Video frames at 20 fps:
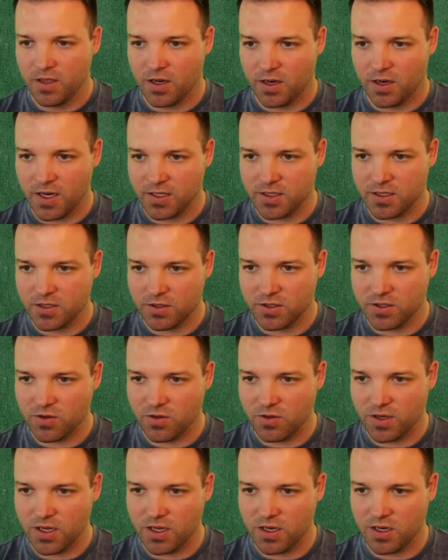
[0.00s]
All right, so let's go
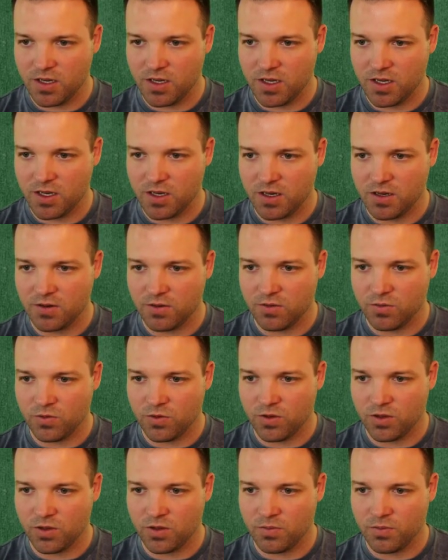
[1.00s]
ahead and
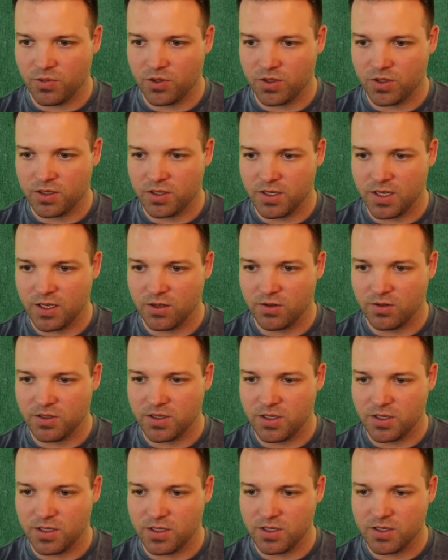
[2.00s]
we'll put down
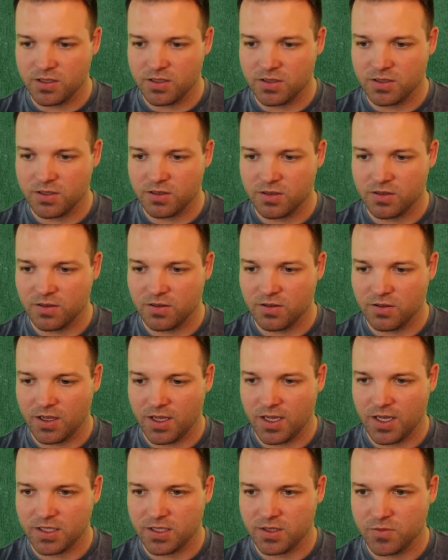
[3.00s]
these
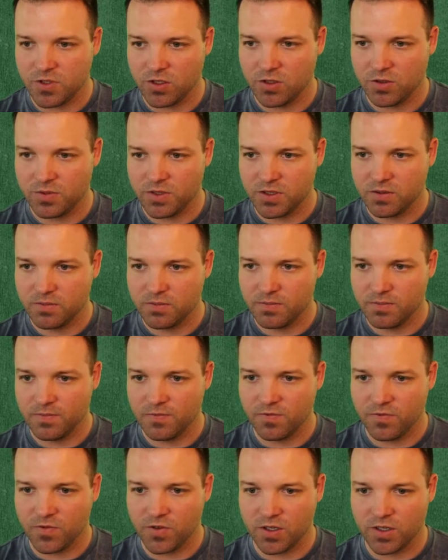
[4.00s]
asymptotes,
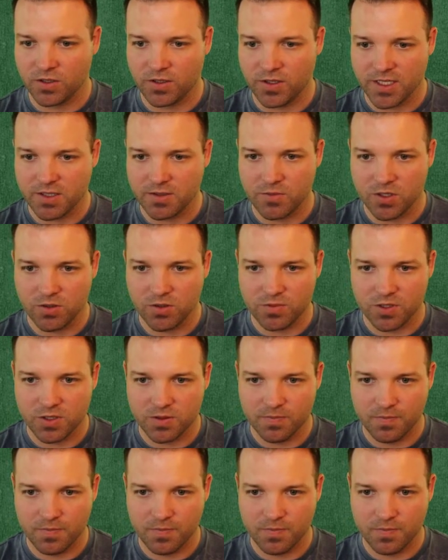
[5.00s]
vertical asymptotes.